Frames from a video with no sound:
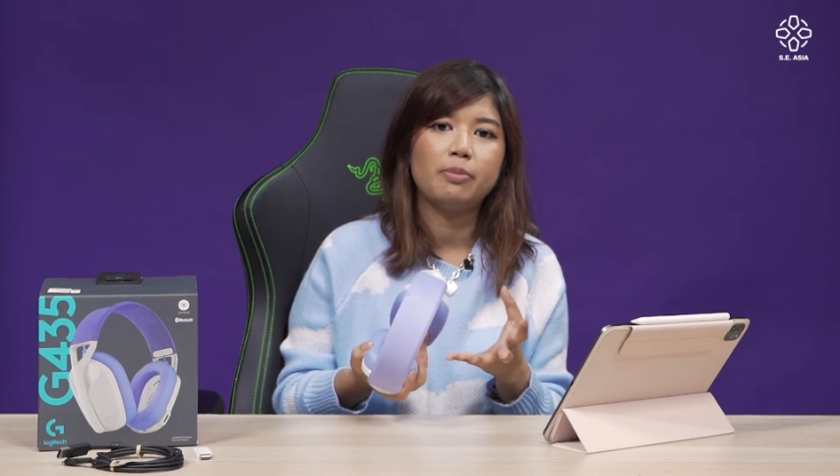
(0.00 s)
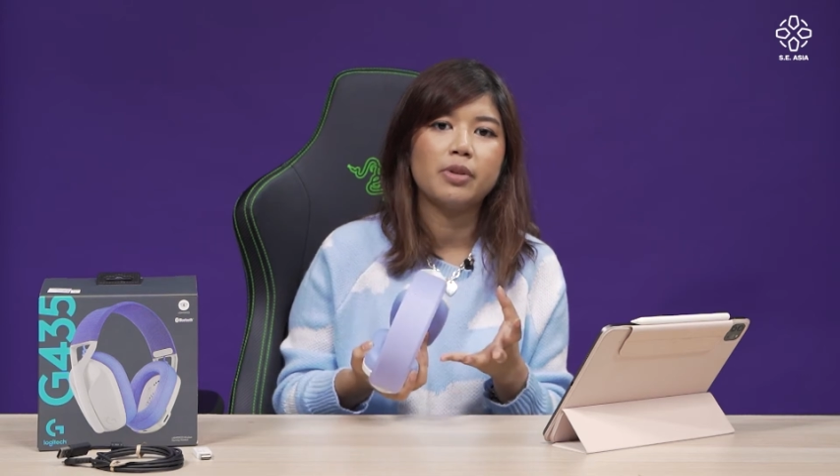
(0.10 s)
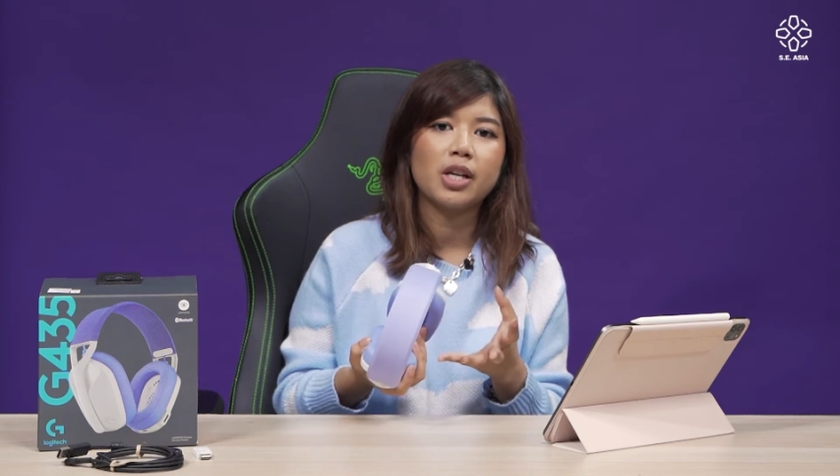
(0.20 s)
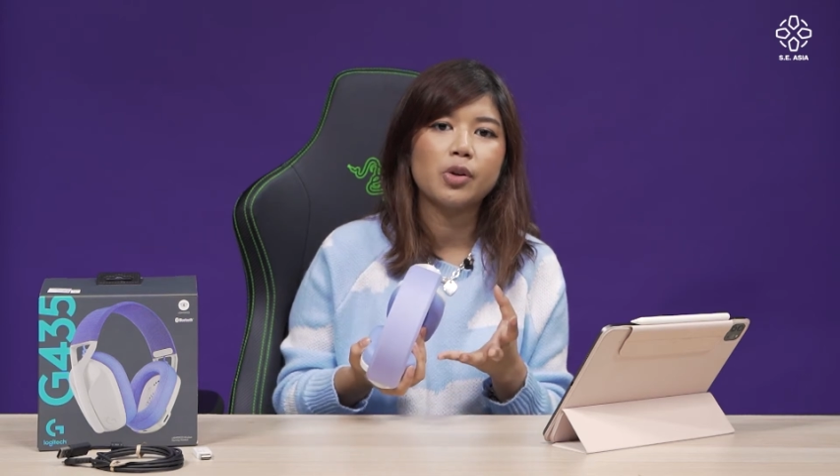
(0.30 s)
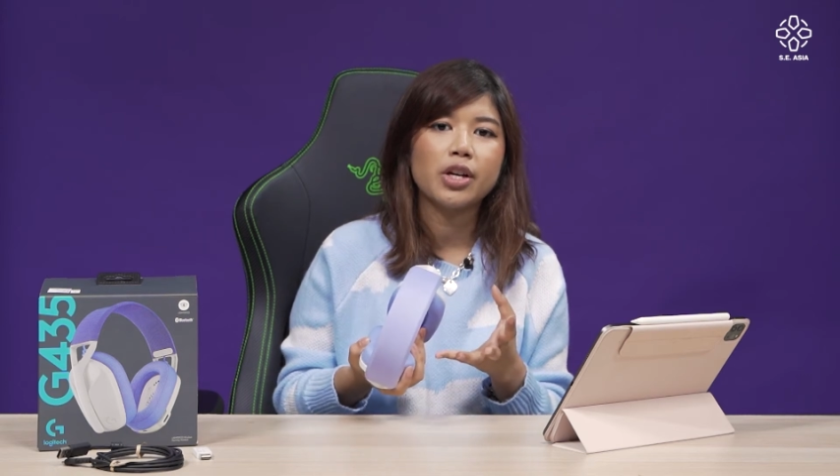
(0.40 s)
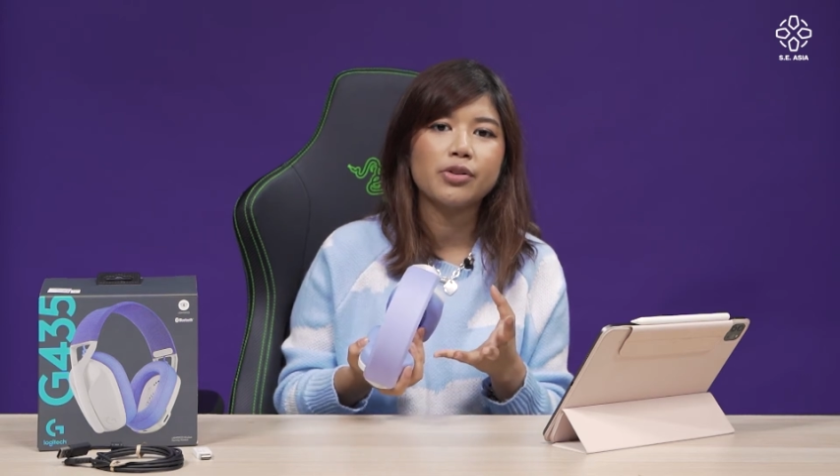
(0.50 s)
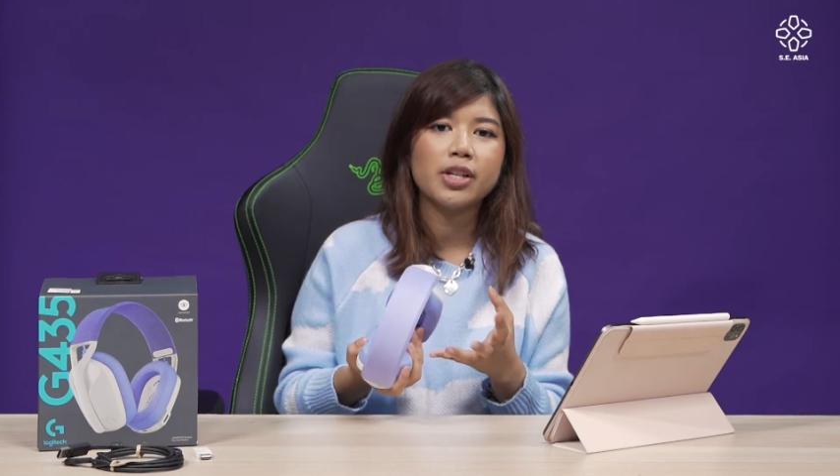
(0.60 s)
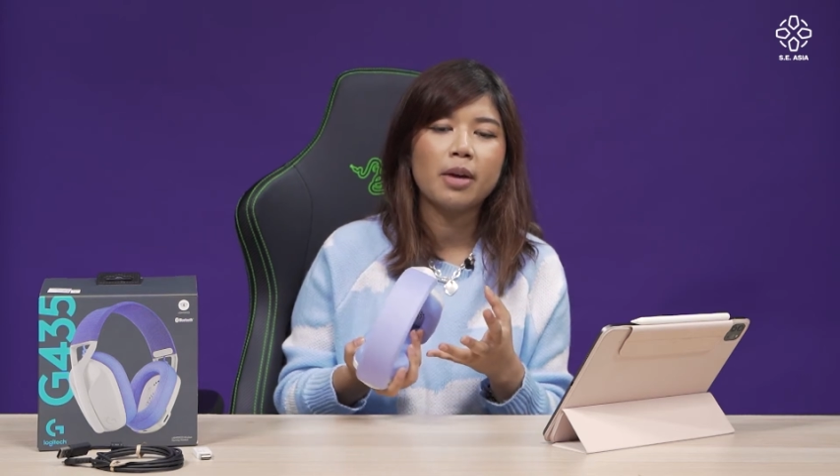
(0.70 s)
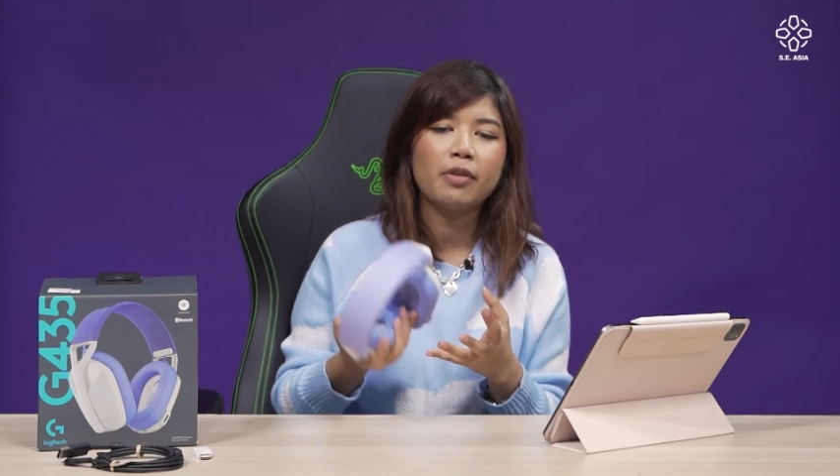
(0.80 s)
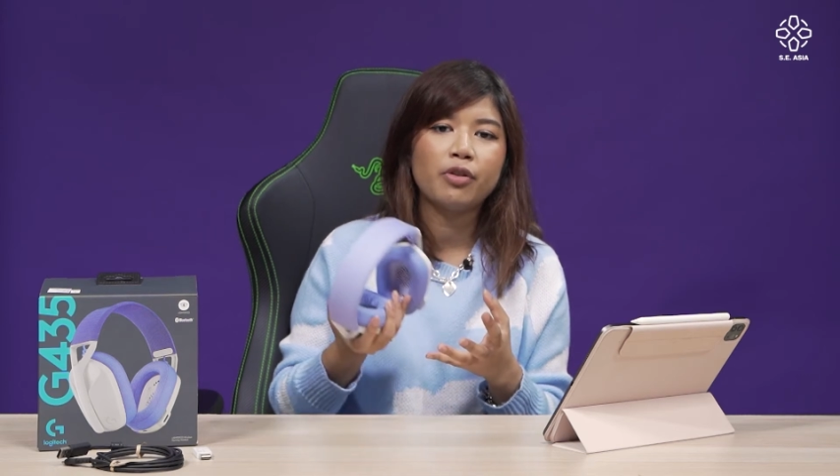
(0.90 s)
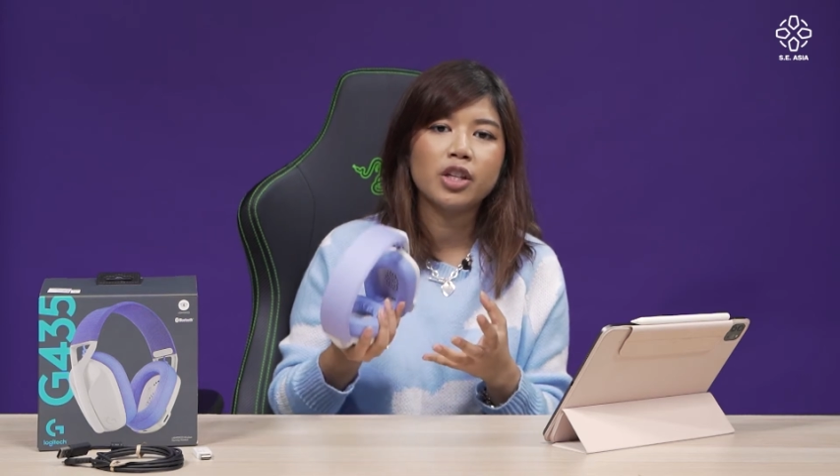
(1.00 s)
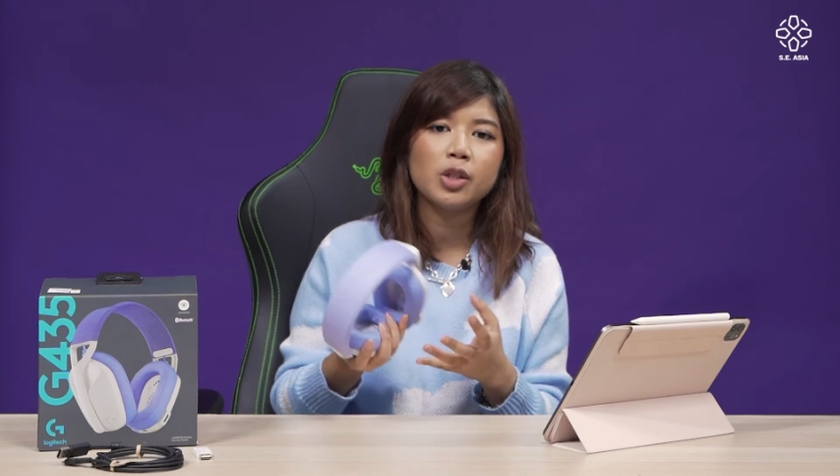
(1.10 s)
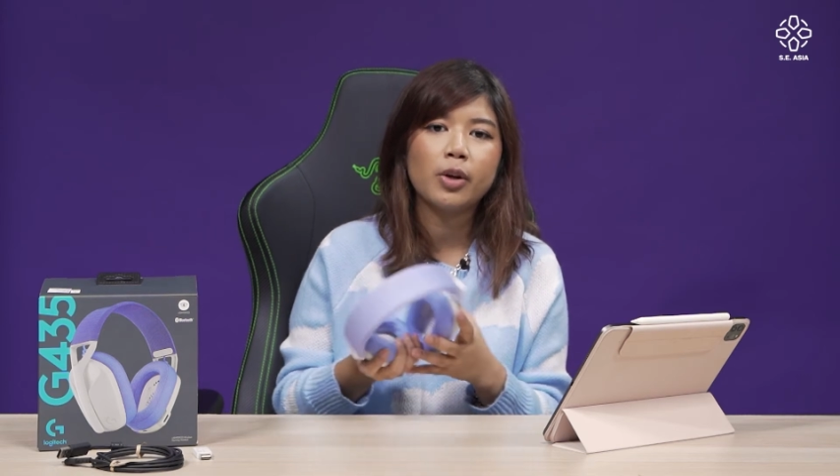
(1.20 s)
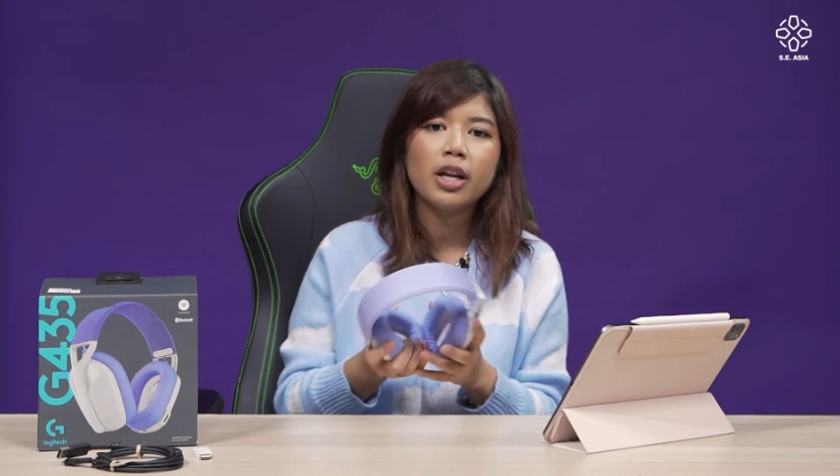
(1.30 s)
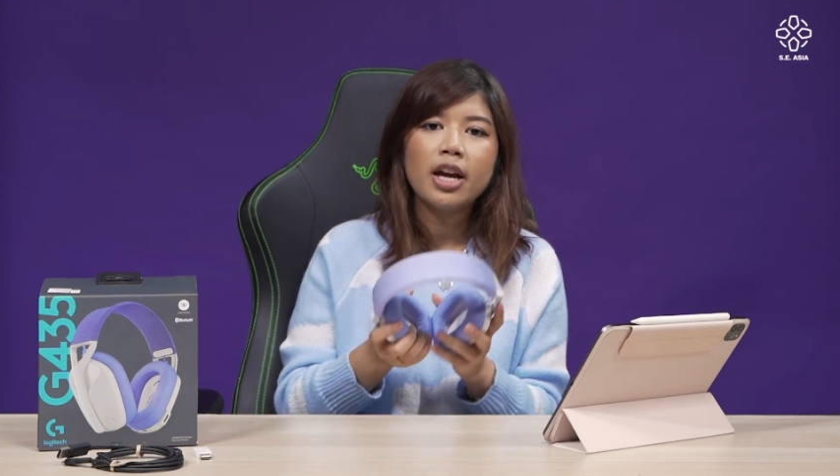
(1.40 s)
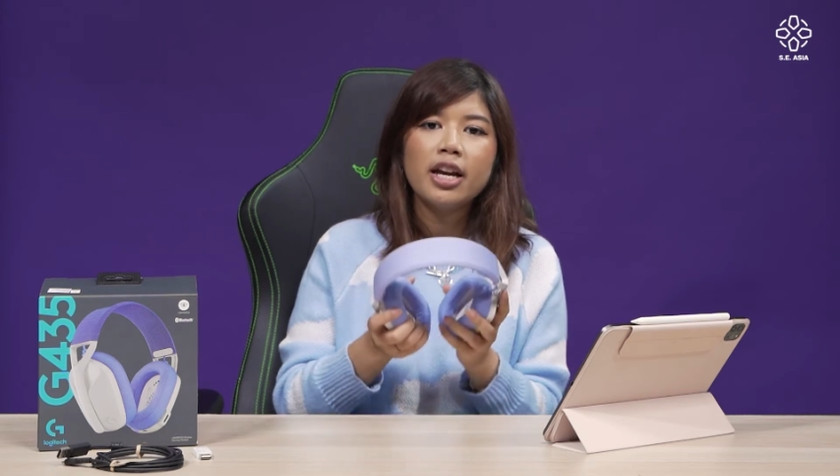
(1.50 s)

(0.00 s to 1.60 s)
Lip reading: up the sounds outside, but for this one,